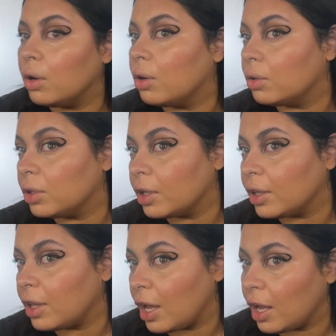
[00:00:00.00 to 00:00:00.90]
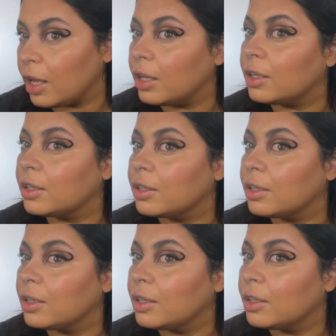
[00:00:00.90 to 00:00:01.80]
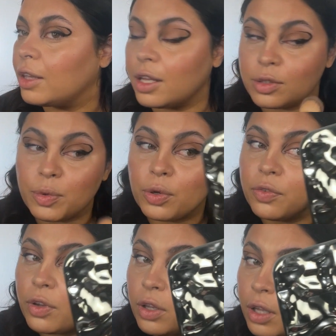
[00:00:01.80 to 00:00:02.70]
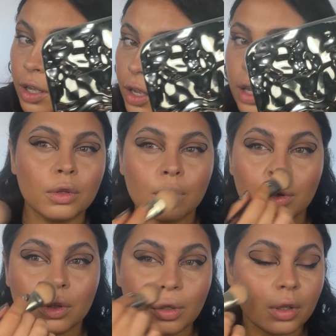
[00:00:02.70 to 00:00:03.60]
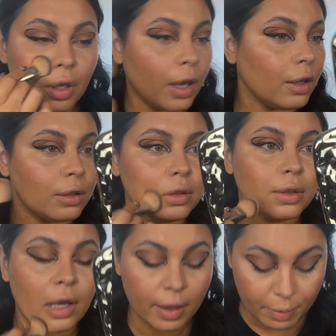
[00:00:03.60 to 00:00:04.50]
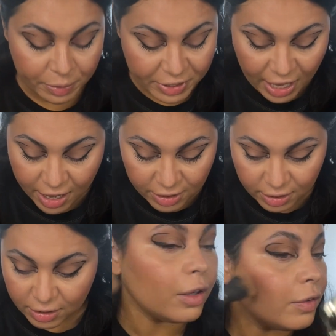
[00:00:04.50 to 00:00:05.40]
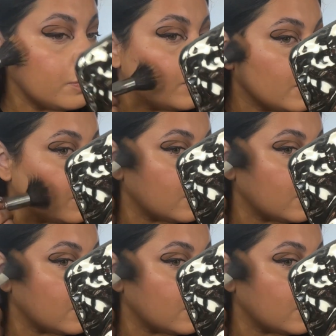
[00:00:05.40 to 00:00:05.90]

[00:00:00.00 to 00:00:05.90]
Oh, look at that. That's beautiful. Okay. I'm obsessed. I'm